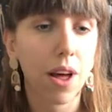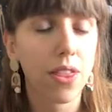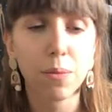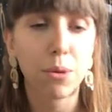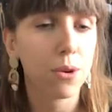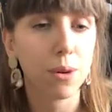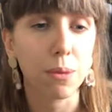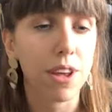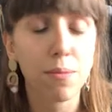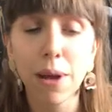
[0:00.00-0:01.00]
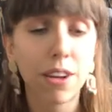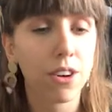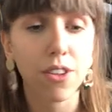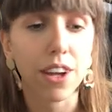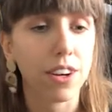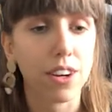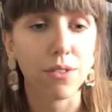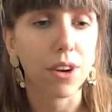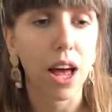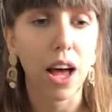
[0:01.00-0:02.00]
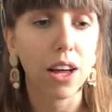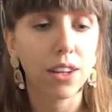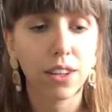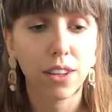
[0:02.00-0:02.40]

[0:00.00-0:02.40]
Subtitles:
I think purely, if Bella Goth had a different hair,